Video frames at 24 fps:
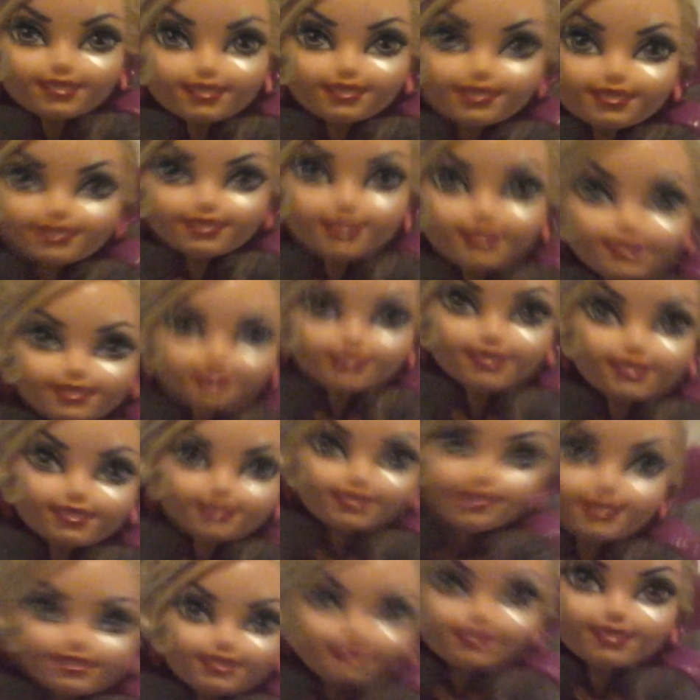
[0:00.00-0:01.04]
And we just
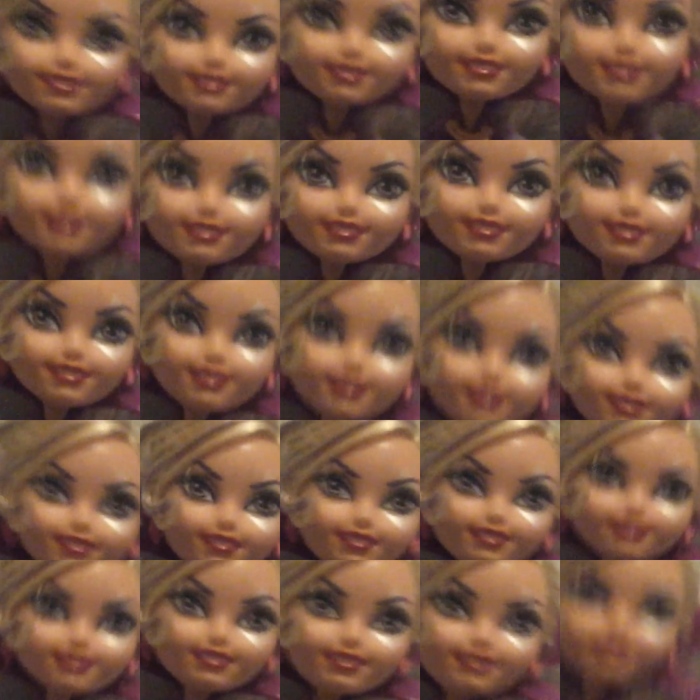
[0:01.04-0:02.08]
want to know if you want
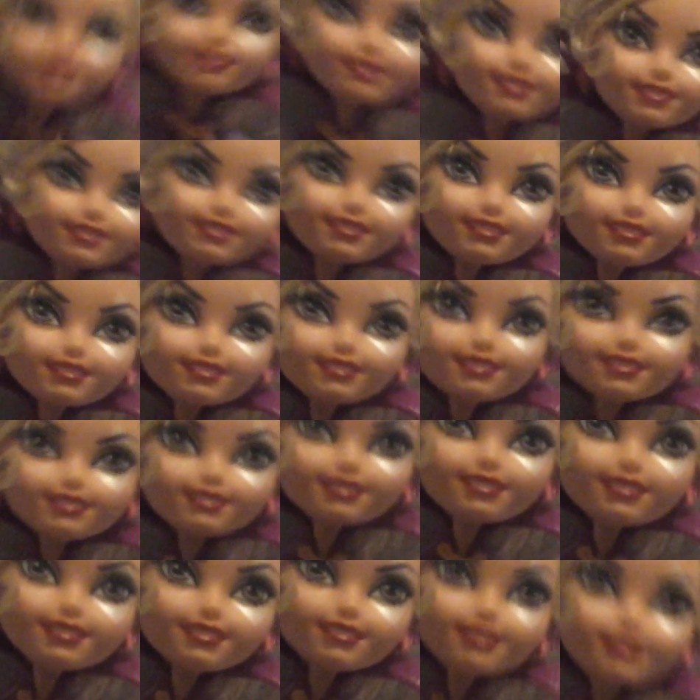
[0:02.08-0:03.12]
no,
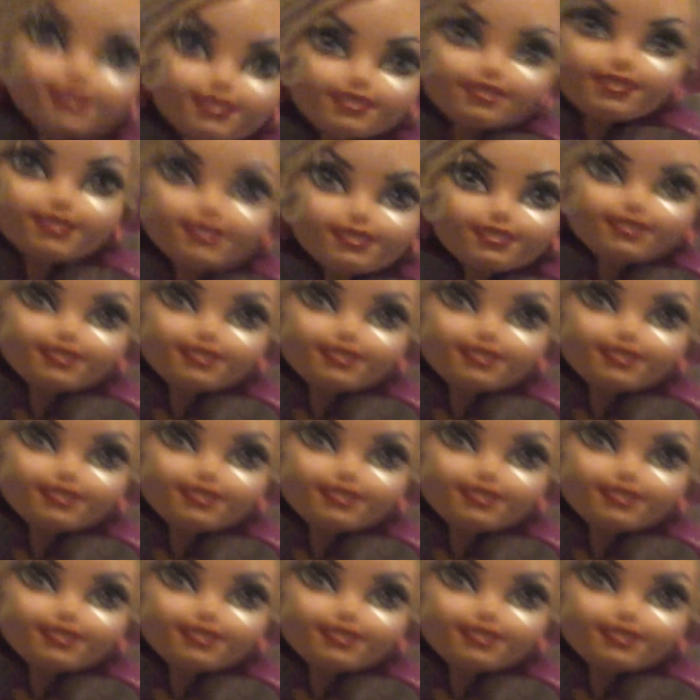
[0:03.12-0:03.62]
no,